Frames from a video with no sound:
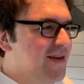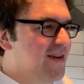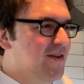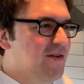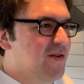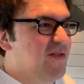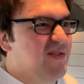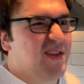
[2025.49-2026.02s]
I don't
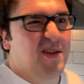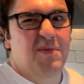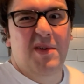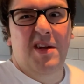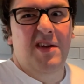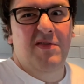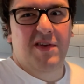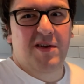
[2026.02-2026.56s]
know if they'll be
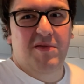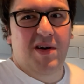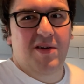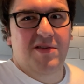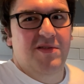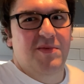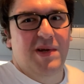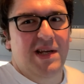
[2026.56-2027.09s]
even
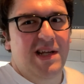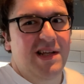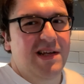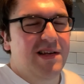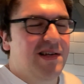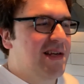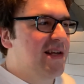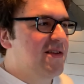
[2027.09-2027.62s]
around when he
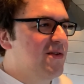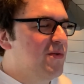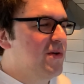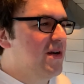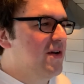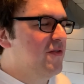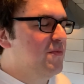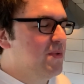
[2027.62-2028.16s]
gets old
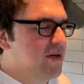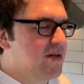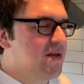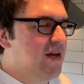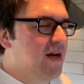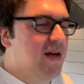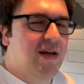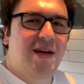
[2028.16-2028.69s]
enough, but yeah.